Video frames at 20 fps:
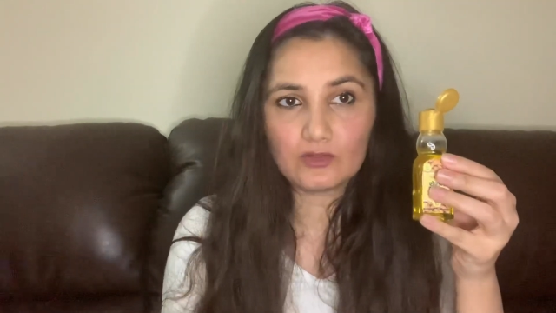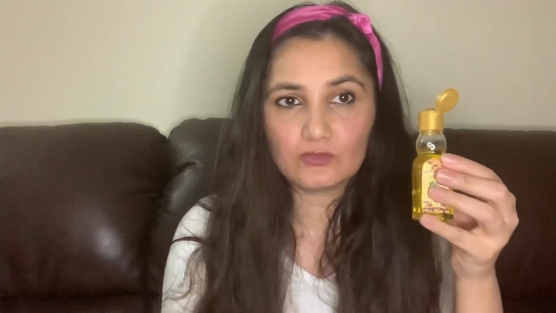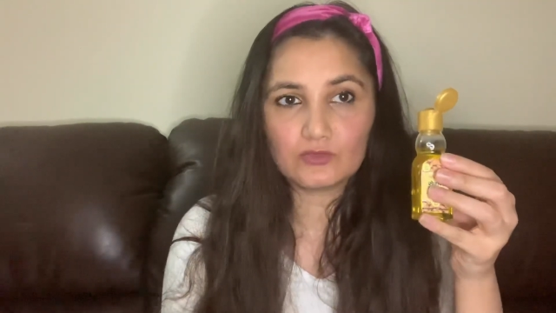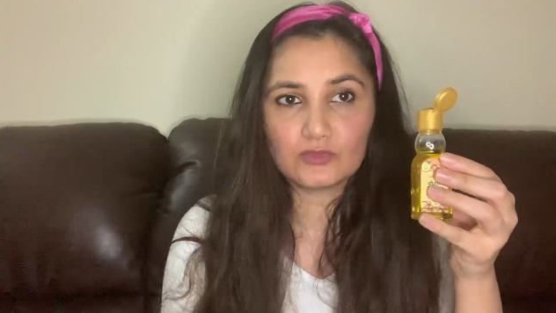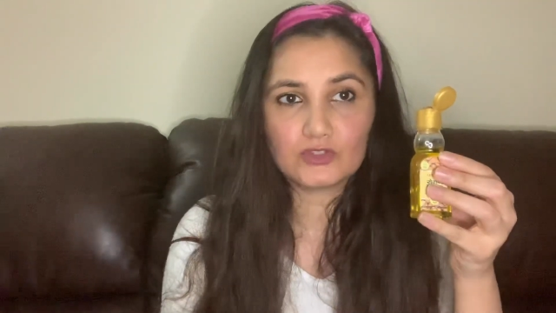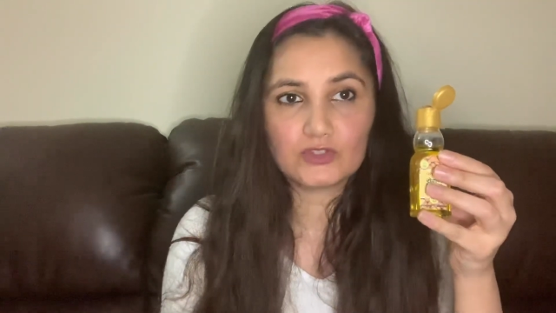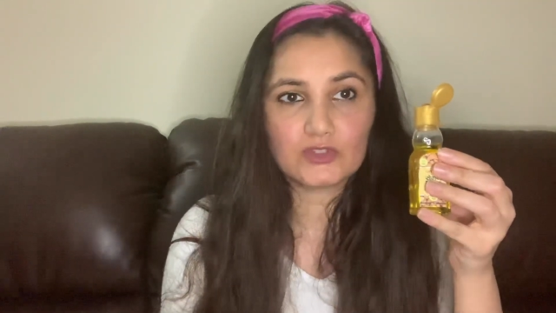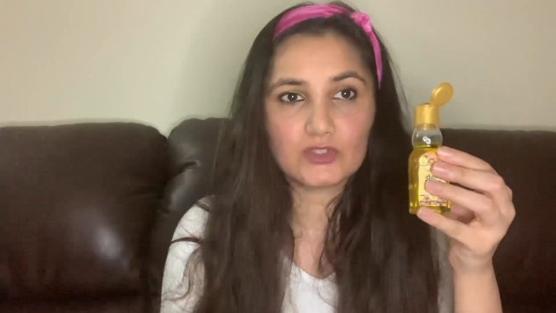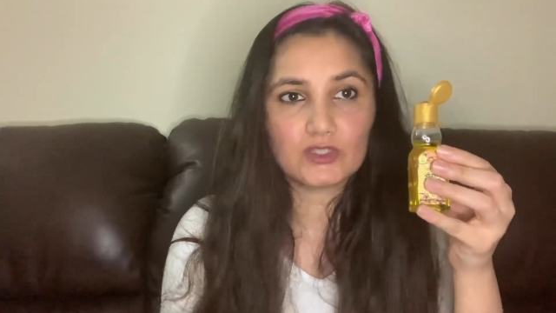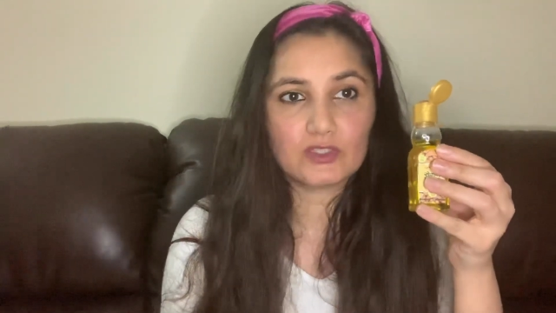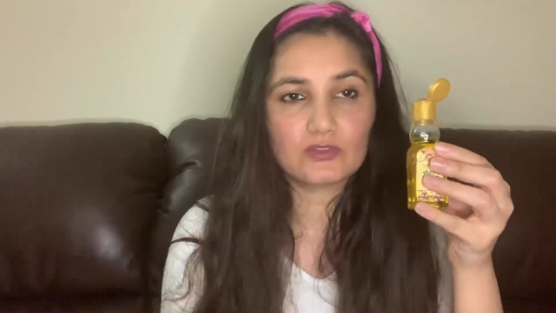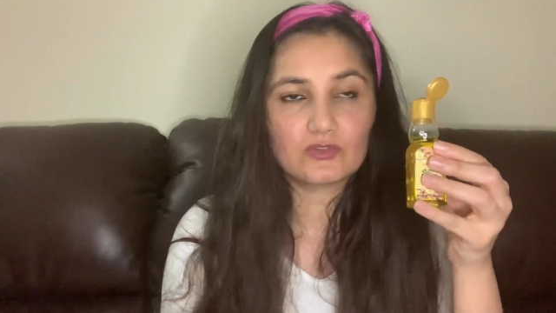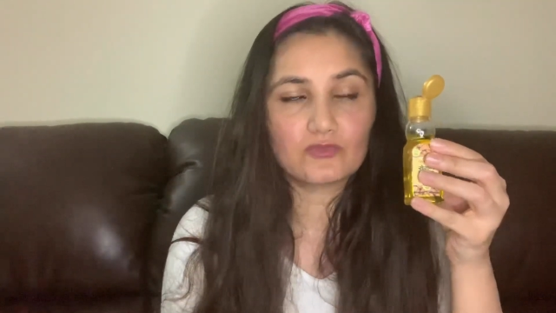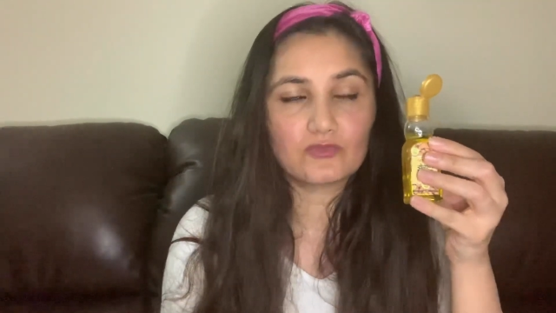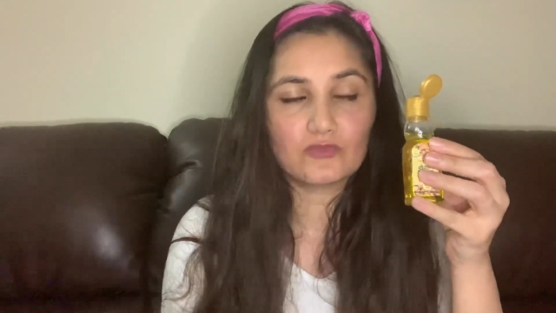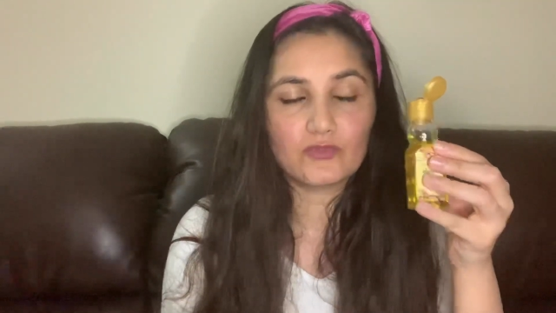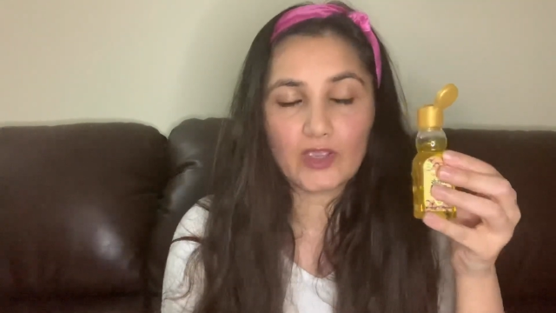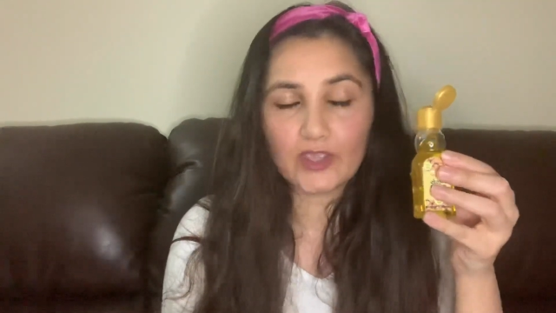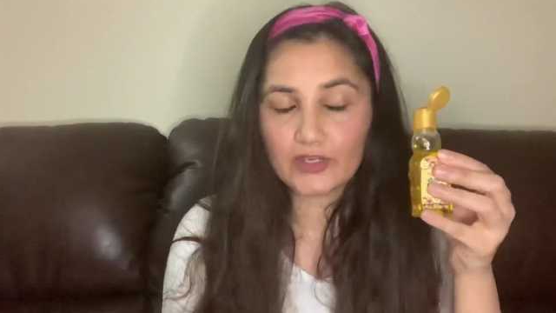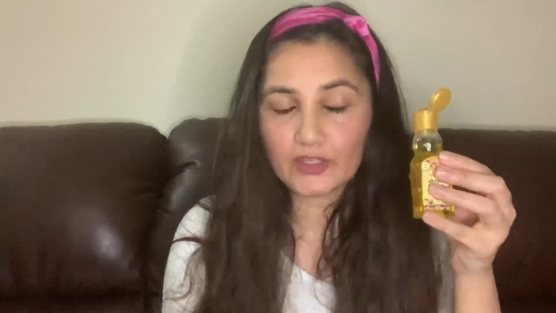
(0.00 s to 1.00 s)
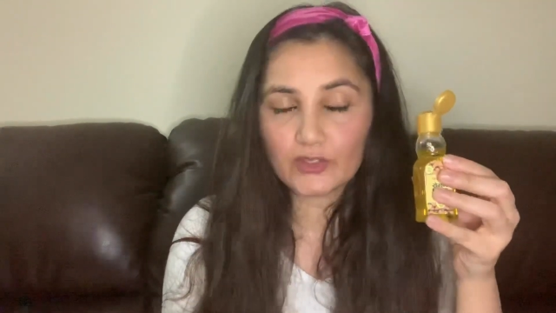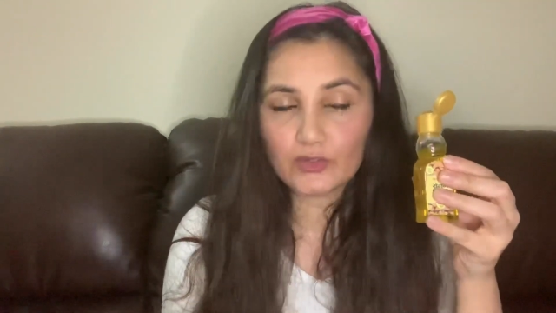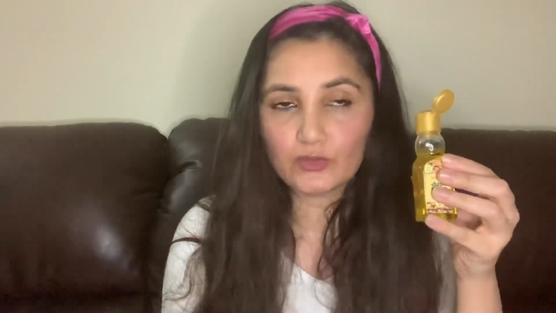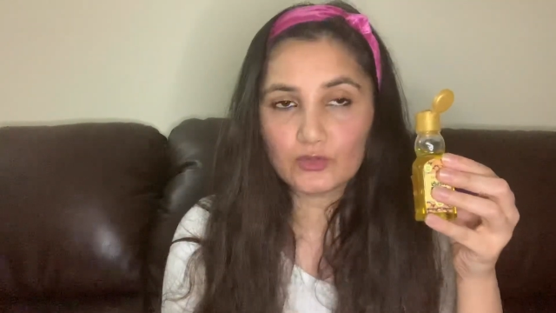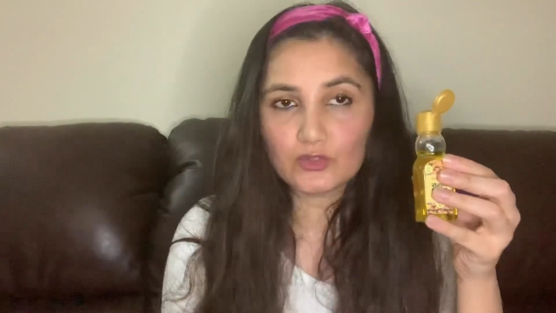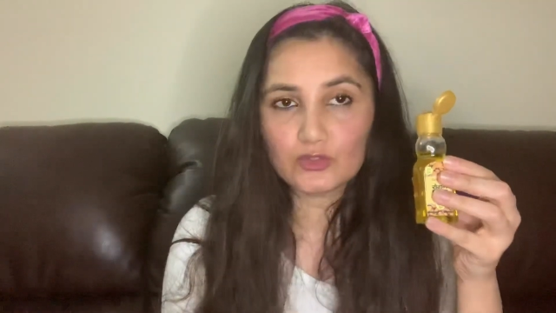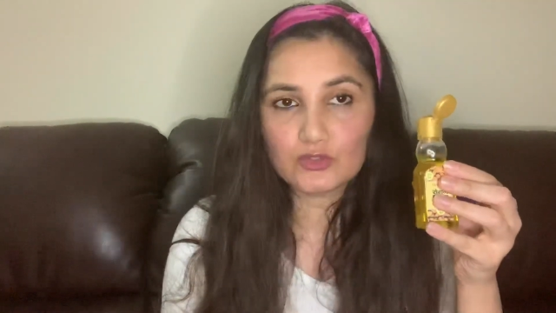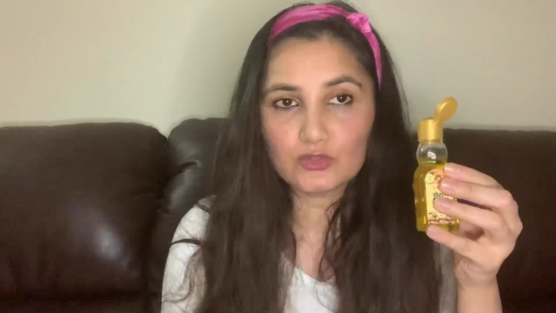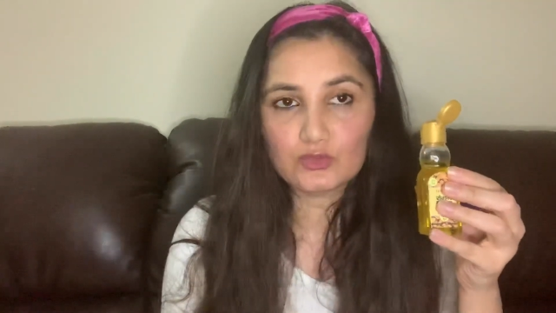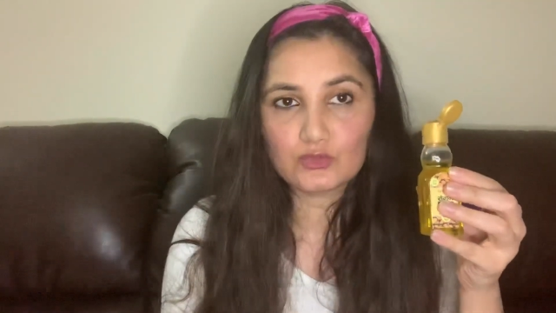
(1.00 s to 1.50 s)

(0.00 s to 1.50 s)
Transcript: which is very good